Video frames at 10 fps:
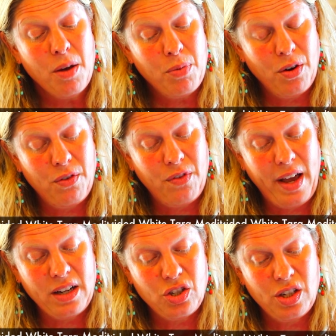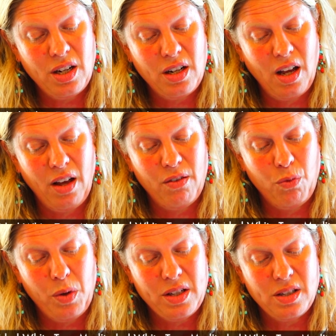perfection of
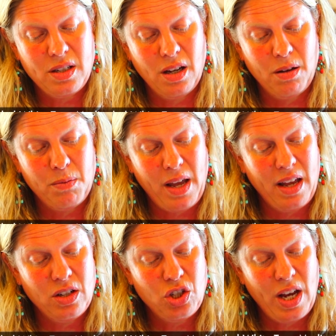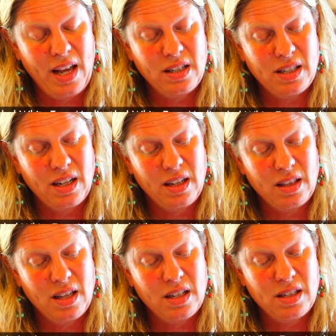wisdom, and chanting
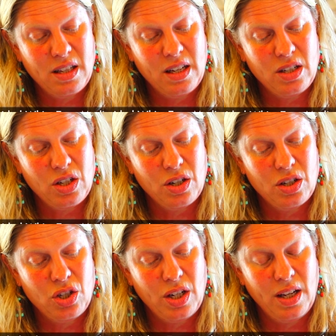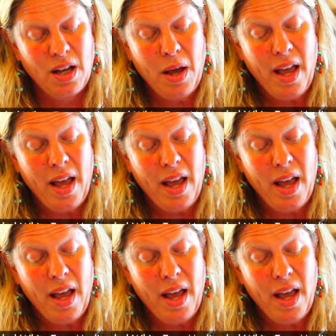this liturgy,